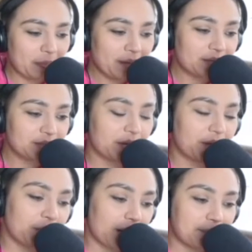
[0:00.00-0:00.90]

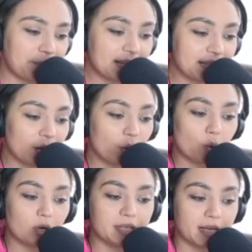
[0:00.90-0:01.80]
So Amanda
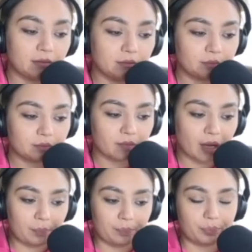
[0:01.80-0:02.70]
Holden,
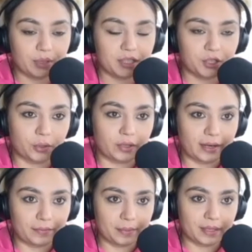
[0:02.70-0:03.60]
I'm pretty sure
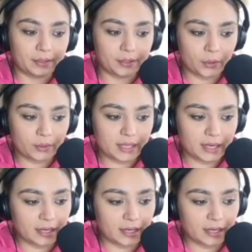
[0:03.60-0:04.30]
everybody knows her.